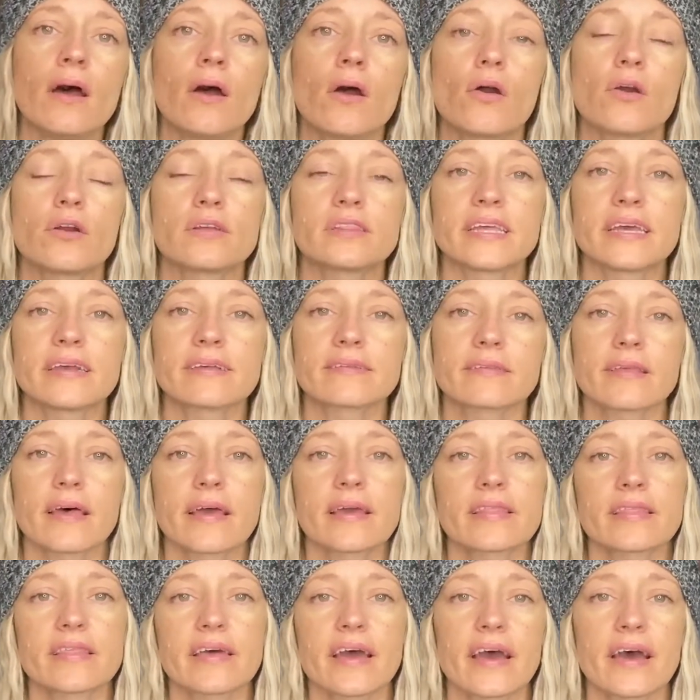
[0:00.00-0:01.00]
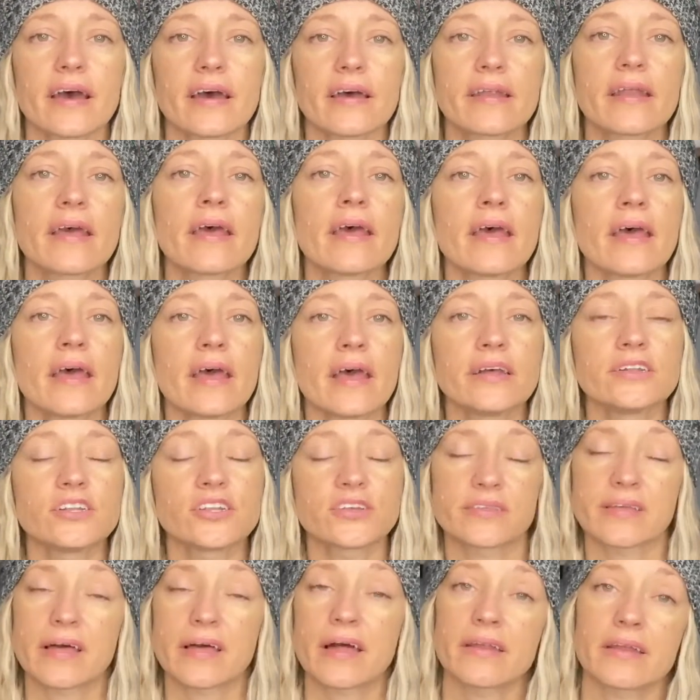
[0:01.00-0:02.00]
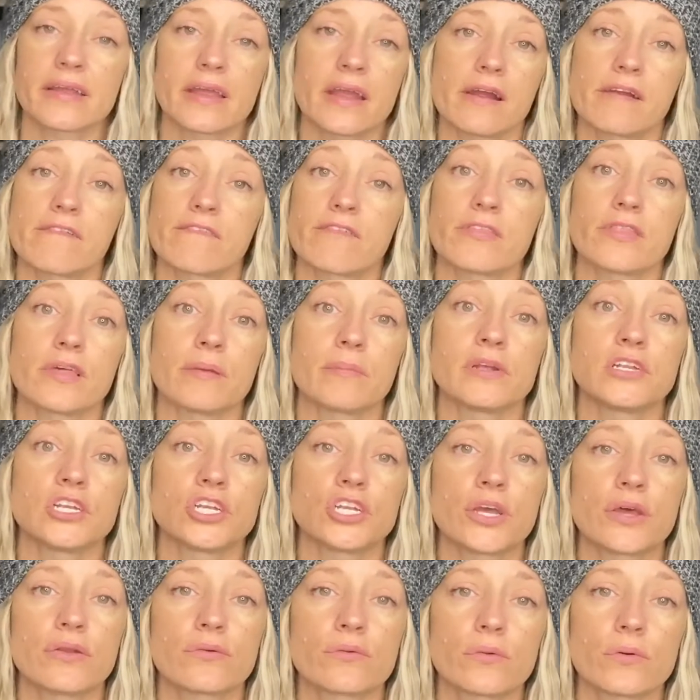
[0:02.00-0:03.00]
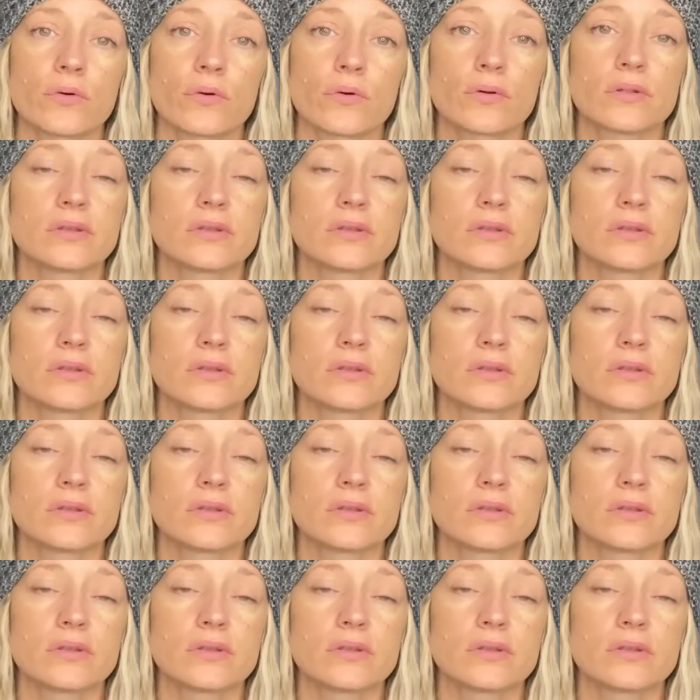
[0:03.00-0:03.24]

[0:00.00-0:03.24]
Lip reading: or things like that, and just how to care for them in general,